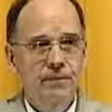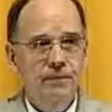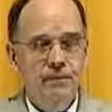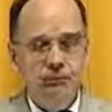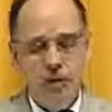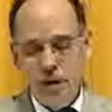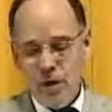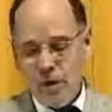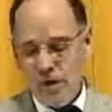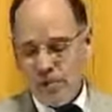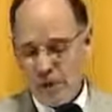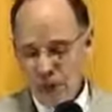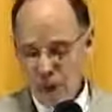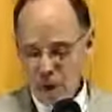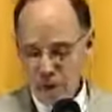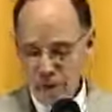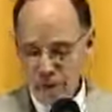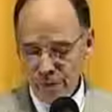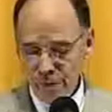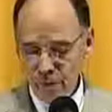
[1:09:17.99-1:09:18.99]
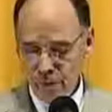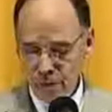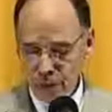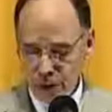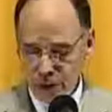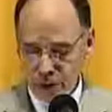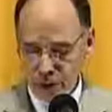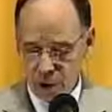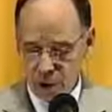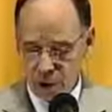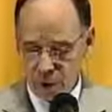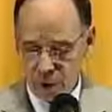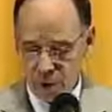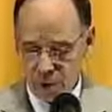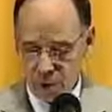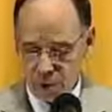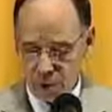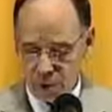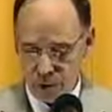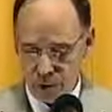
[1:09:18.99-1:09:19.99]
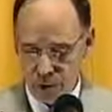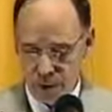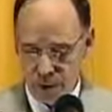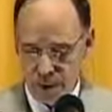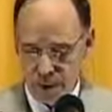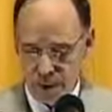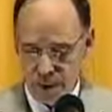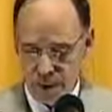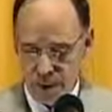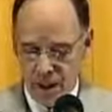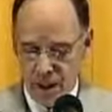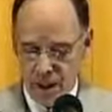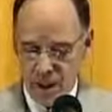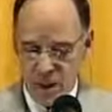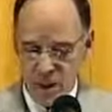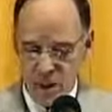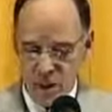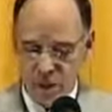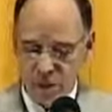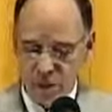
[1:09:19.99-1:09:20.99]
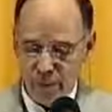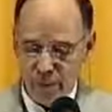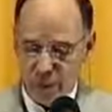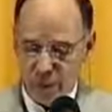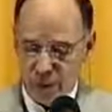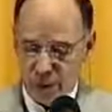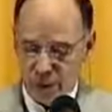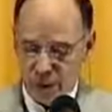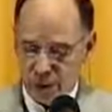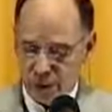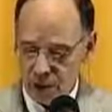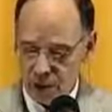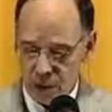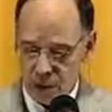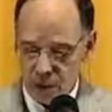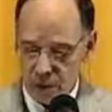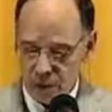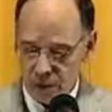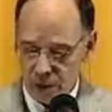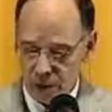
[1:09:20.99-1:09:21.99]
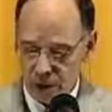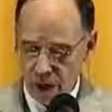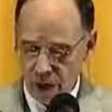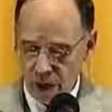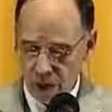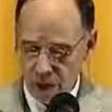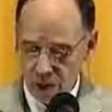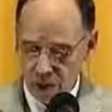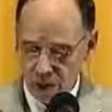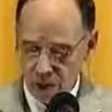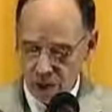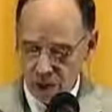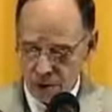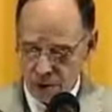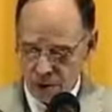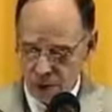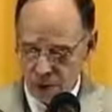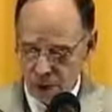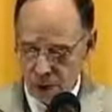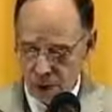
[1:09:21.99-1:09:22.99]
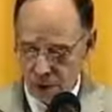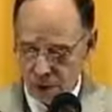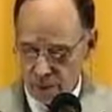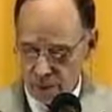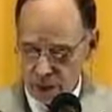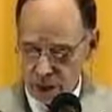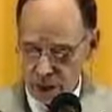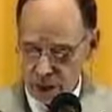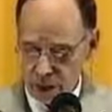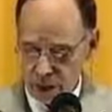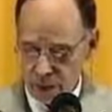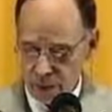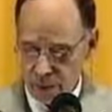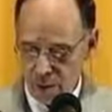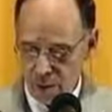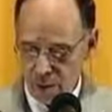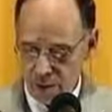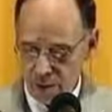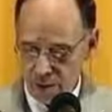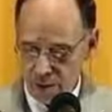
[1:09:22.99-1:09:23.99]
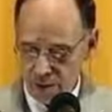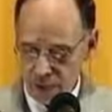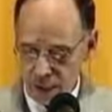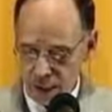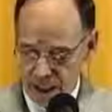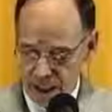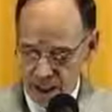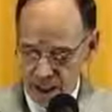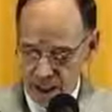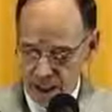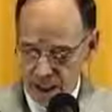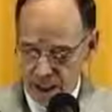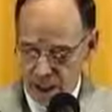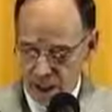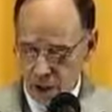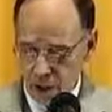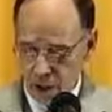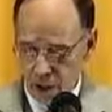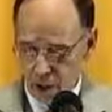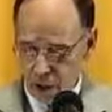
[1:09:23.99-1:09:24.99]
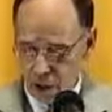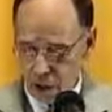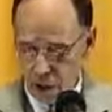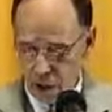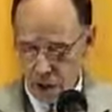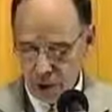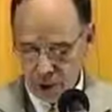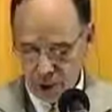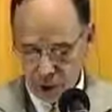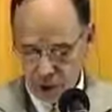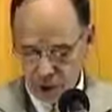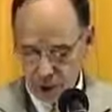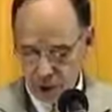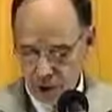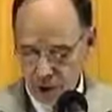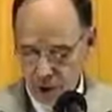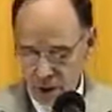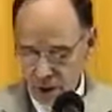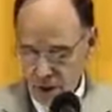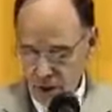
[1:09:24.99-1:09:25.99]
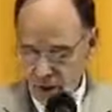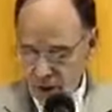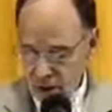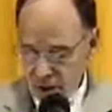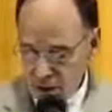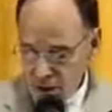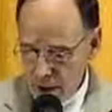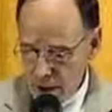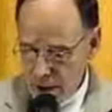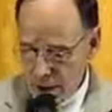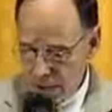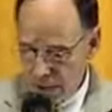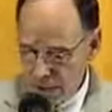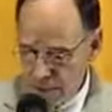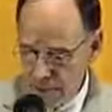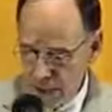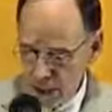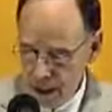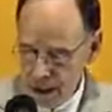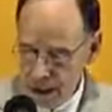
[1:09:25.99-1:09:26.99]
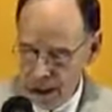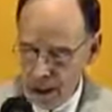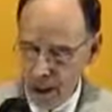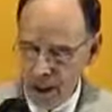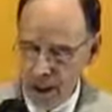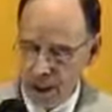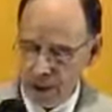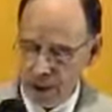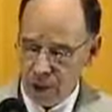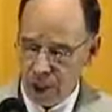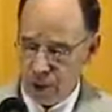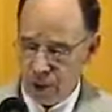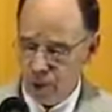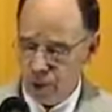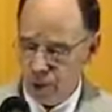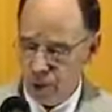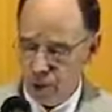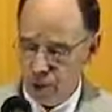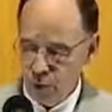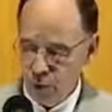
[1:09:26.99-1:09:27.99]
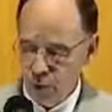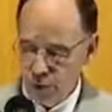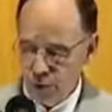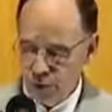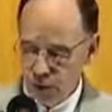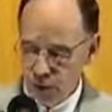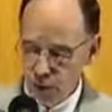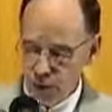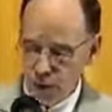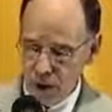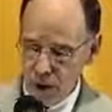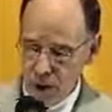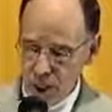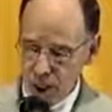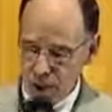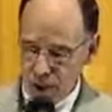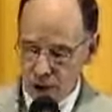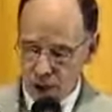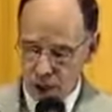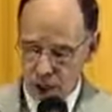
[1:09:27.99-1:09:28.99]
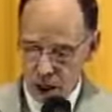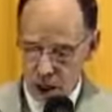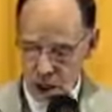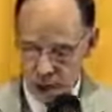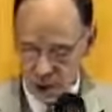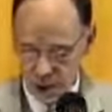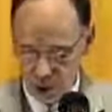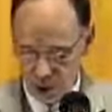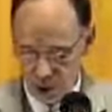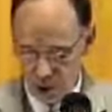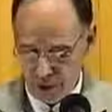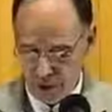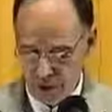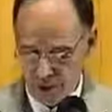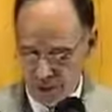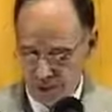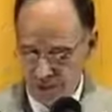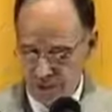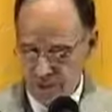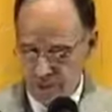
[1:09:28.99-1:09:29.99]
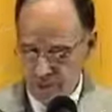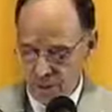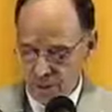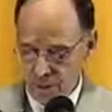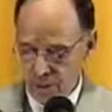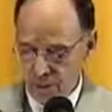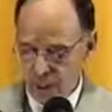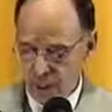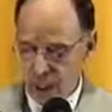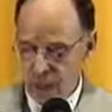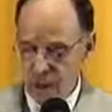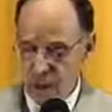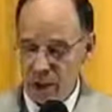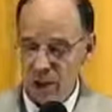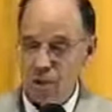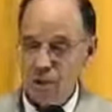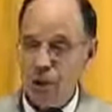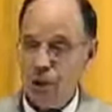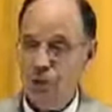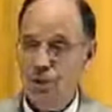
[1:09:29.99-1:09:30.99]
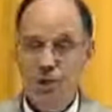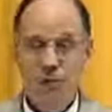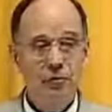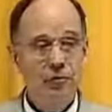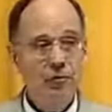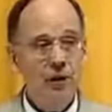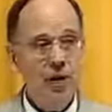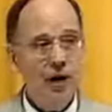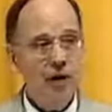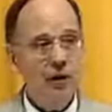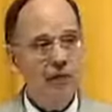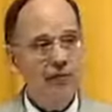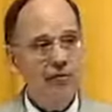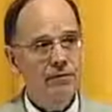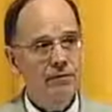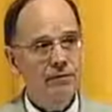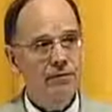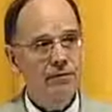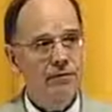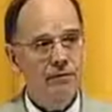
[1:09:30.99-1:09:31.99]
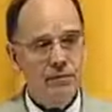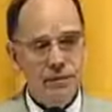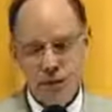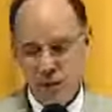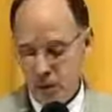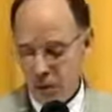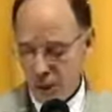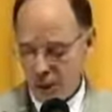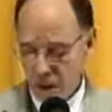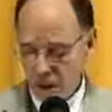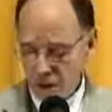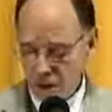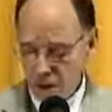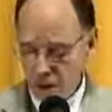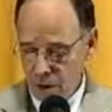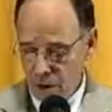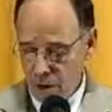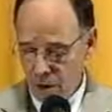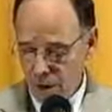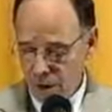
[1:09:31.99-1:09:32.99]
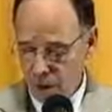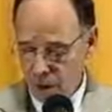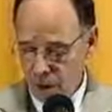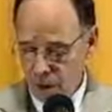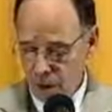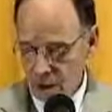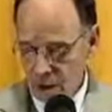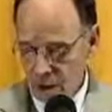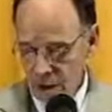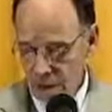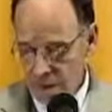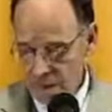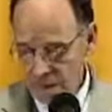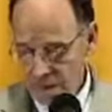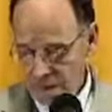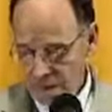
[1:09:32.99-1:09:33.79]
Very powerful examples. We have published a number of articles. Dr. Meredith had one years ago. It's still on the internet, entitled True Womanhood, A Lost Cause, 1965. You can download it off the internet.